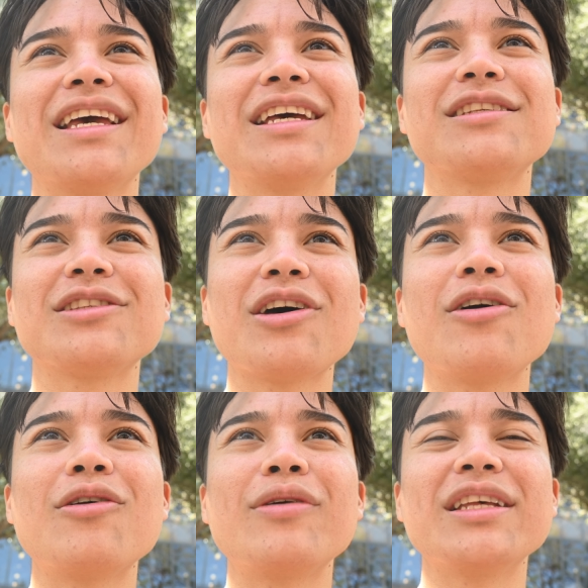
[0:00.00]
is
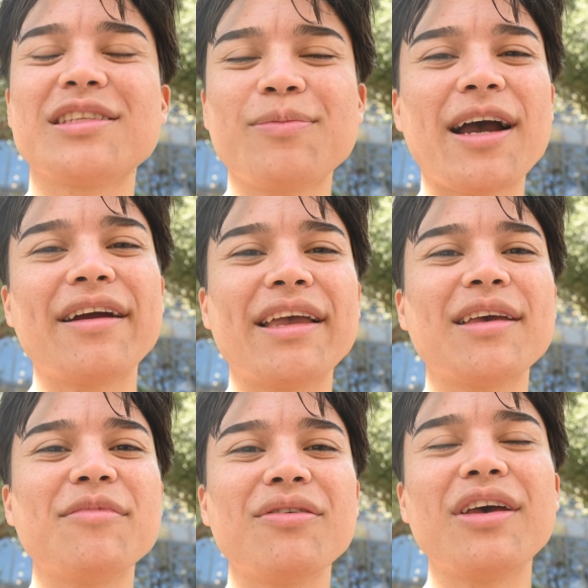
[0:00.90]
so inspiring
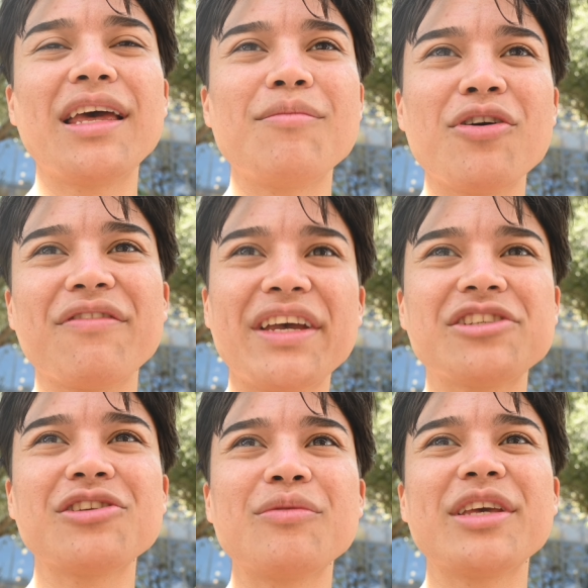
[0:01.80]
and, and
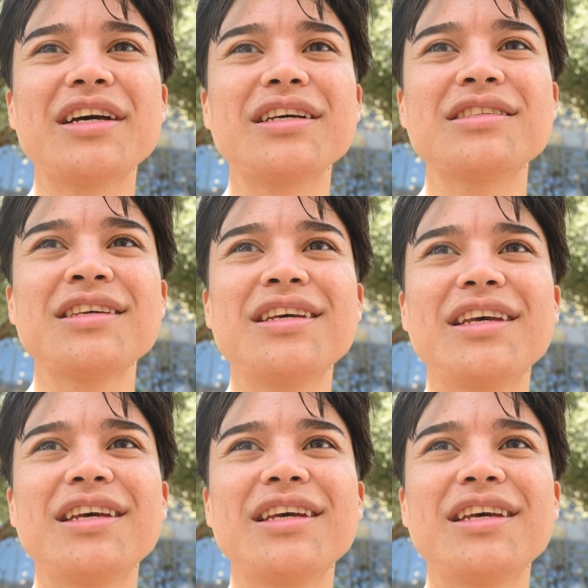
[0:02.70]
motivational because